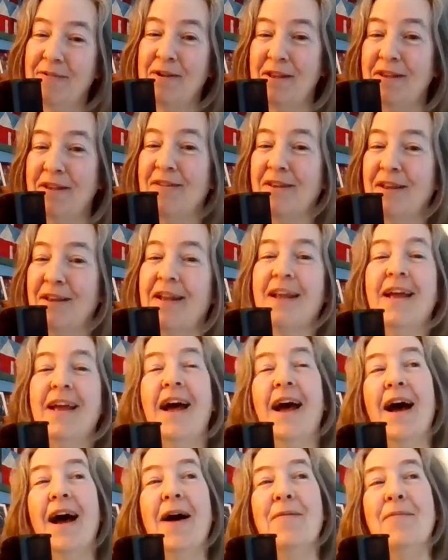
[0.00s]
really exciting.
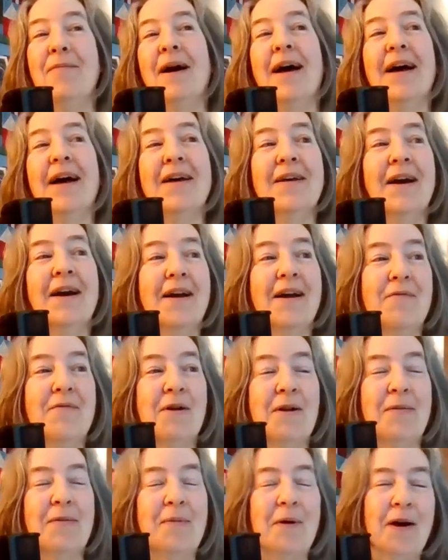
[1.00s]
I
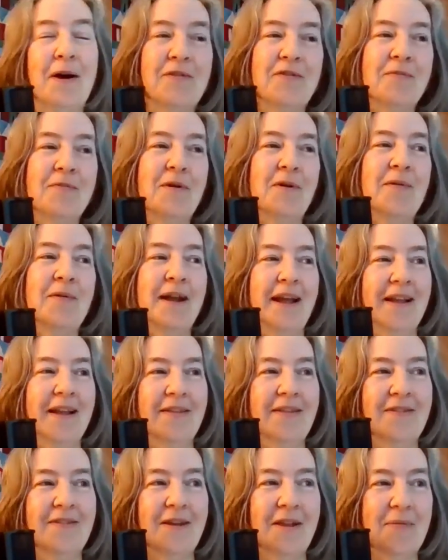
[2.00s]
want to pause for a moment
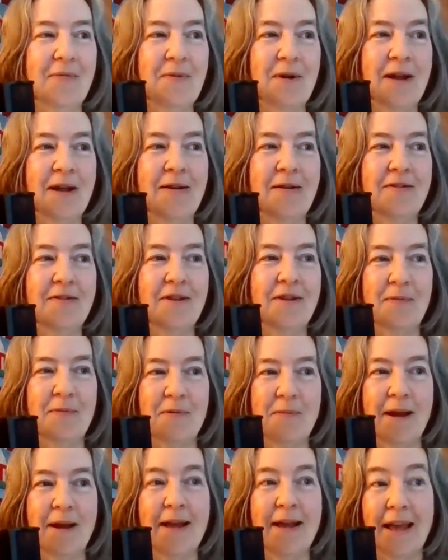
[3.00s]
and celebrate
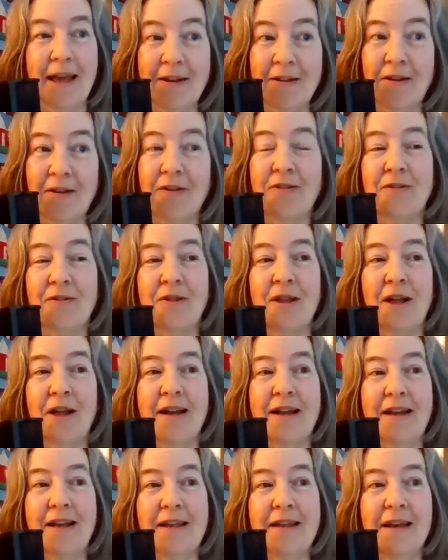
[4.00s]
Skipper Mike and also
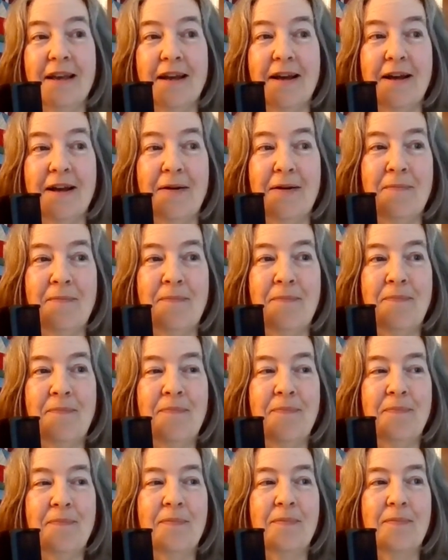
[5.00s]
Lottie,
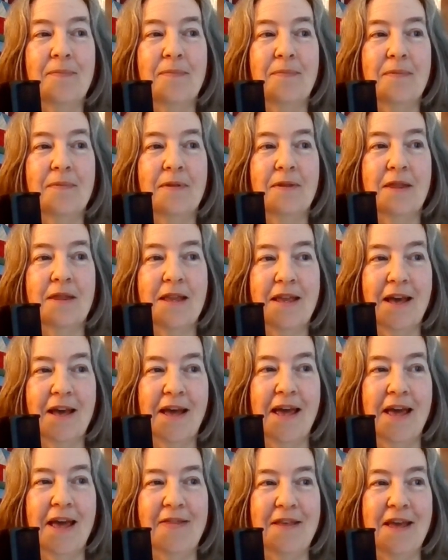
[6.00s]
the
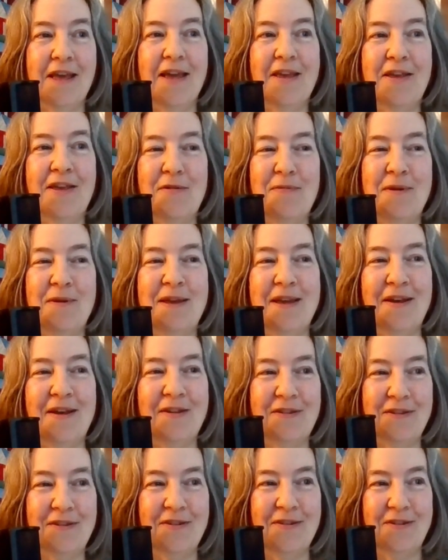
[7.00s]
AQP
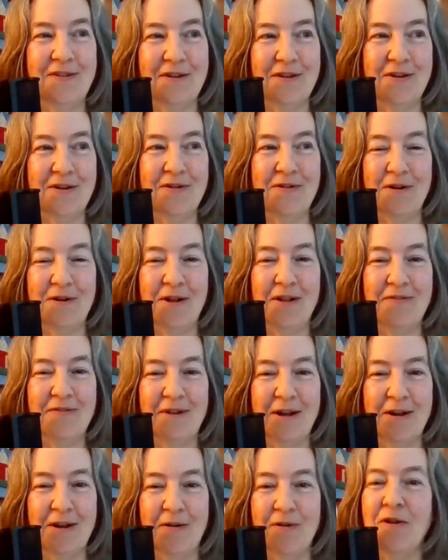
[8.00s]
assistant
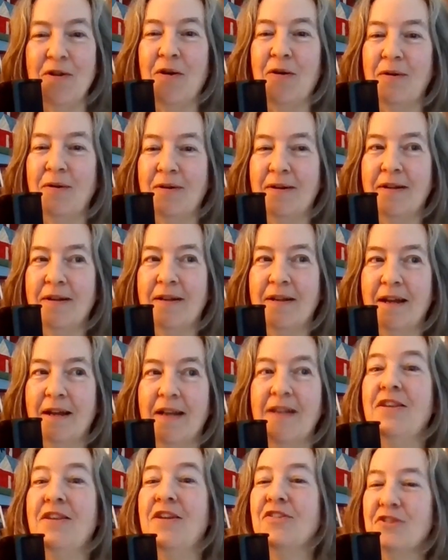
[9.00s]
qualified, or no,
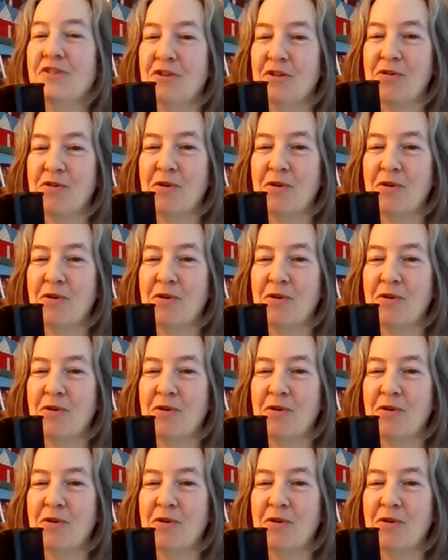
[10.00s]
additional